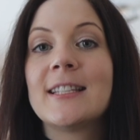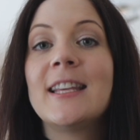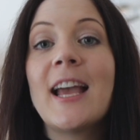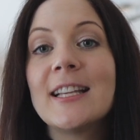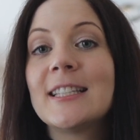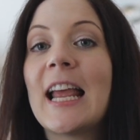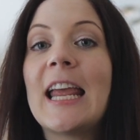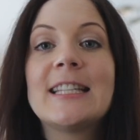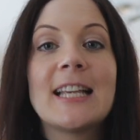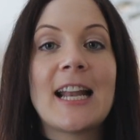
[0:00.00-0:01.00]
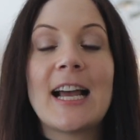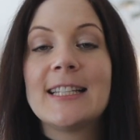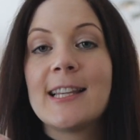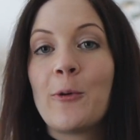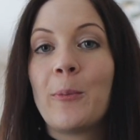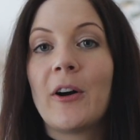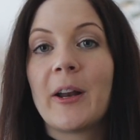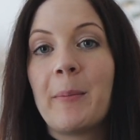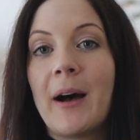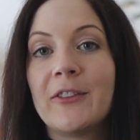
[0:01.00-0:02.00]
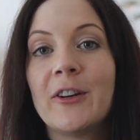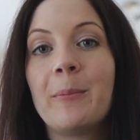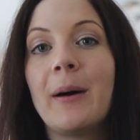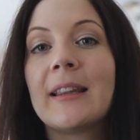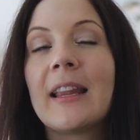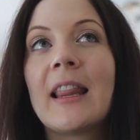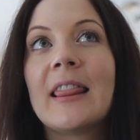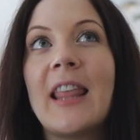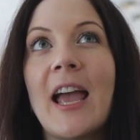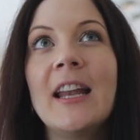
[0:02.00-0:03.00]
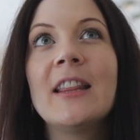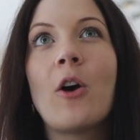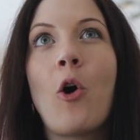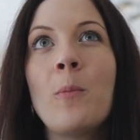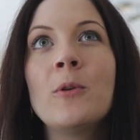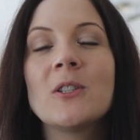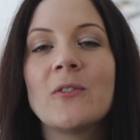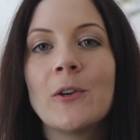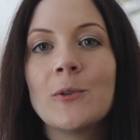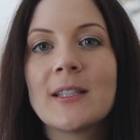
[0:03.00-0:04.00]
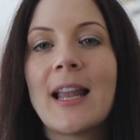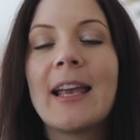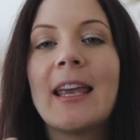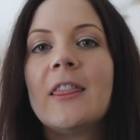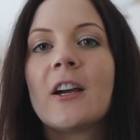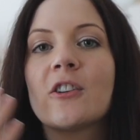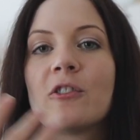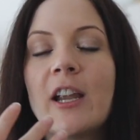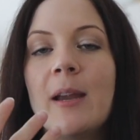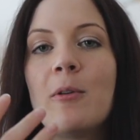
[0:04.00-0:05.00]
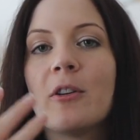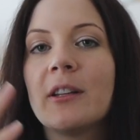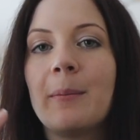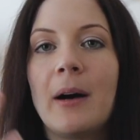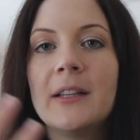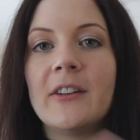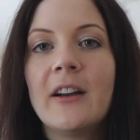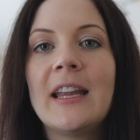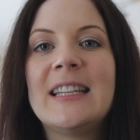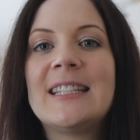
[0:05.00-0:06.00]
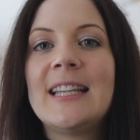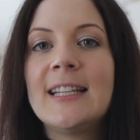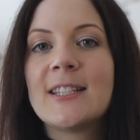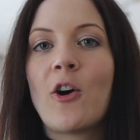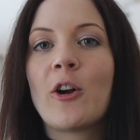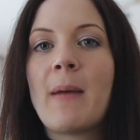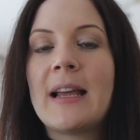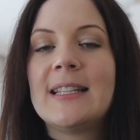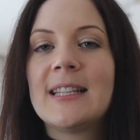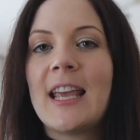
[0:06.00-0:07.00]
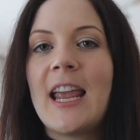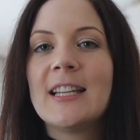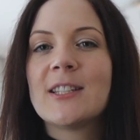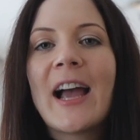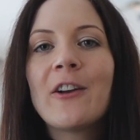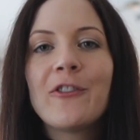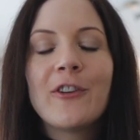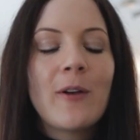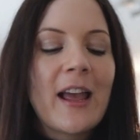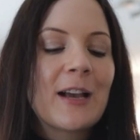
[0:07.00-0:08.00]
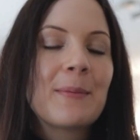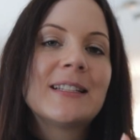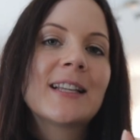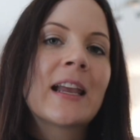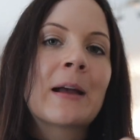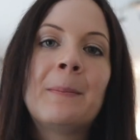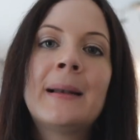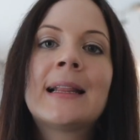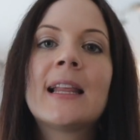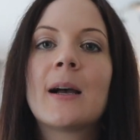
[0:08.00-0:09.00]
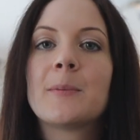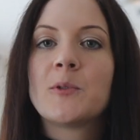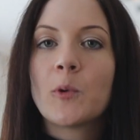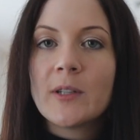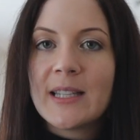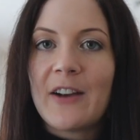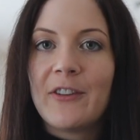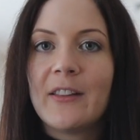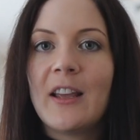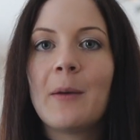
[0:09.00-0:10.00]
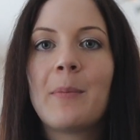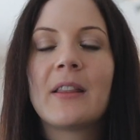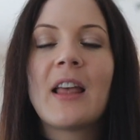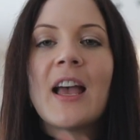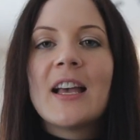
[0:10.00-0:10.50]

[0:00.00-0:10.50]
is, yes, it's a nice little body butter, but then it almost feels like the cream or the butter, it sits on my skin. I don't feel like my skin completely absorbs everything, but